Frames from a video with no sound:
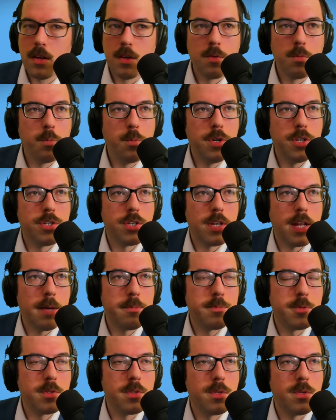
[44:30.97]
We should
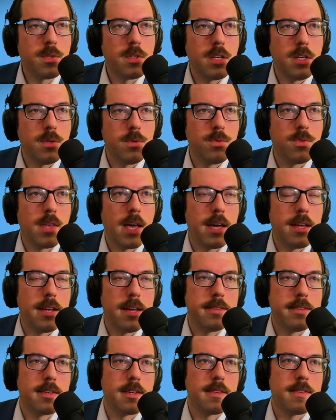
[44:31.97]
absolutely use that
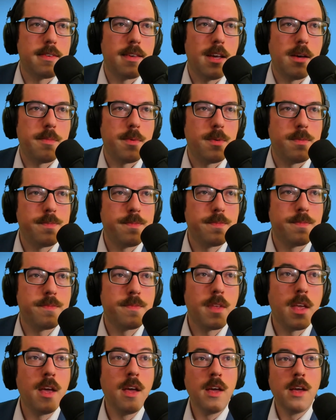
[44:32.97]
as an example.
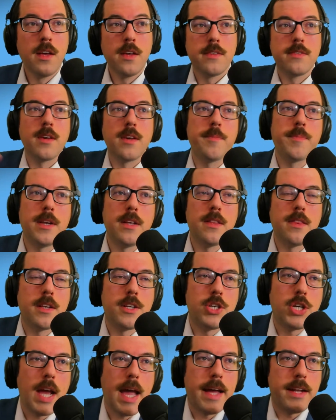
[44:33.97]
Something in the
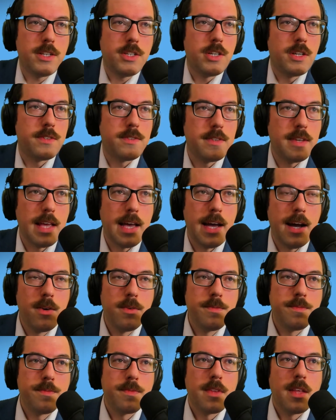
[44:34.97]
chat just now
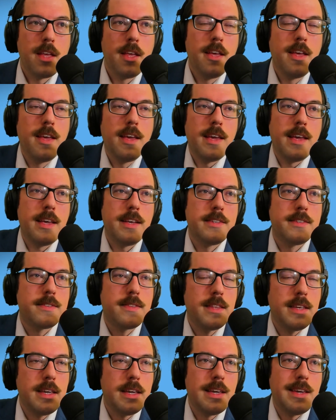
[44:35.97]
is
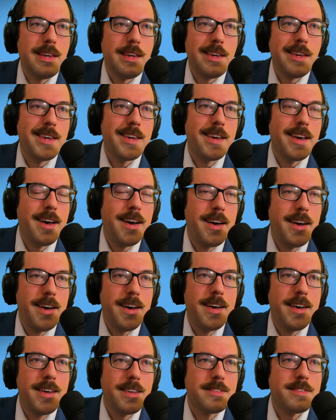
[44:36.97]
the
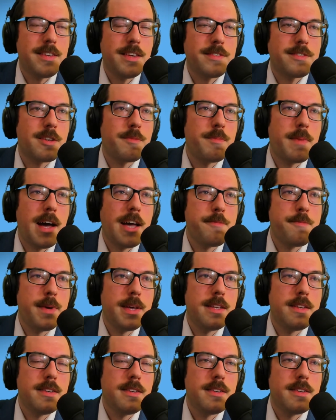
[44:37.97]
system I've
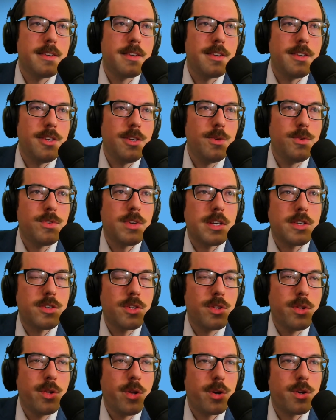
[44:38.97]
been using to
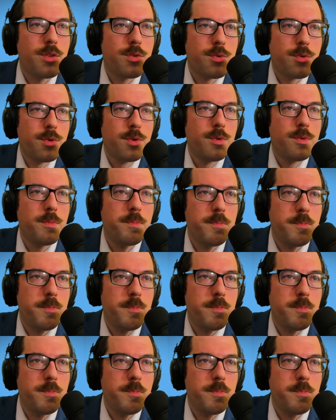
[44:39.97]
look through